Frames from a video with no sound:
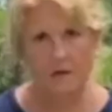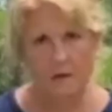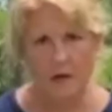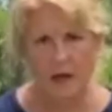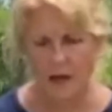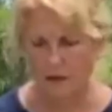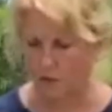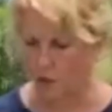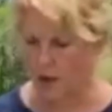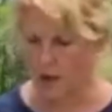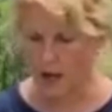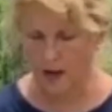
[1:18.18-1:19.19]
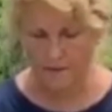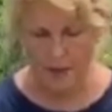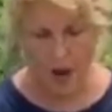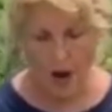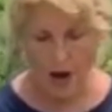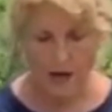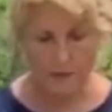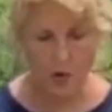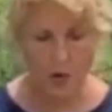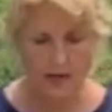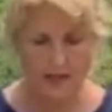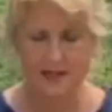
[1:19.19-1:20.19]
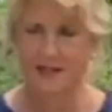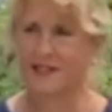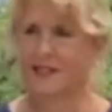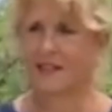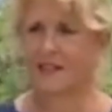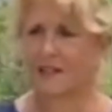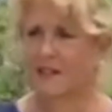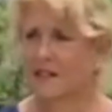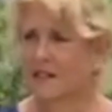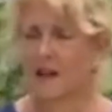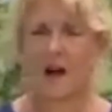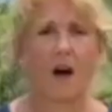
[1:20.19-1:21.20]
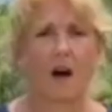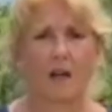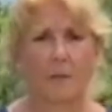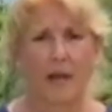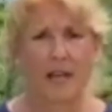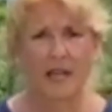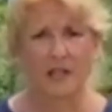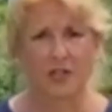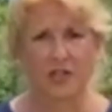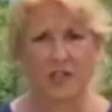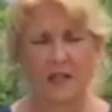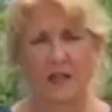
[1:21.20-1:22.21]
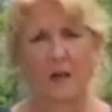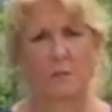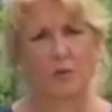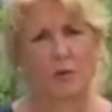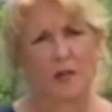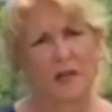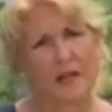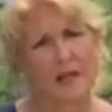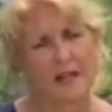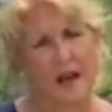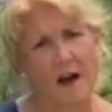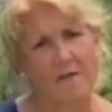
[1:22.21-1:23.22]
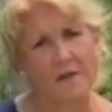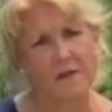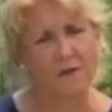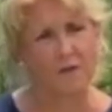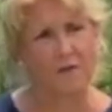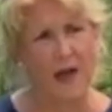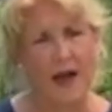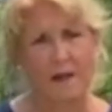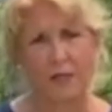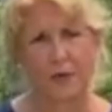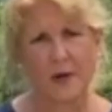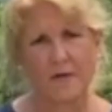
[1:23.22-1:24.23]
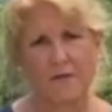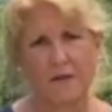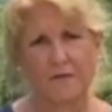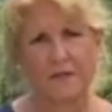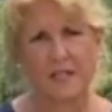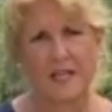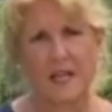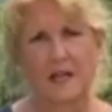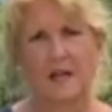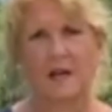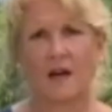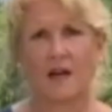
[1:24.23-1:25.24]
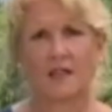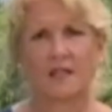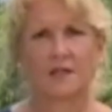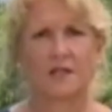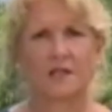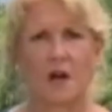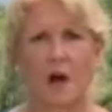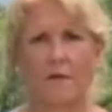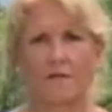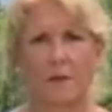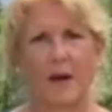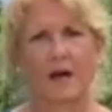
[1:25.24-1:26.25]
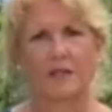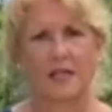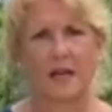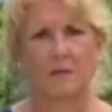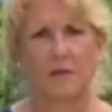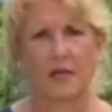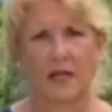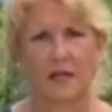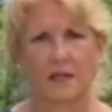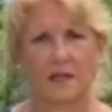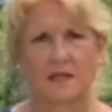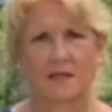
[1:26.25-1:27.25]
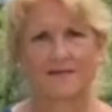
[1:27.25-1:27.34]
and voila, I am going to stick this on a baking sheet and put it in an oven at 350 until soft, about 10 minutes.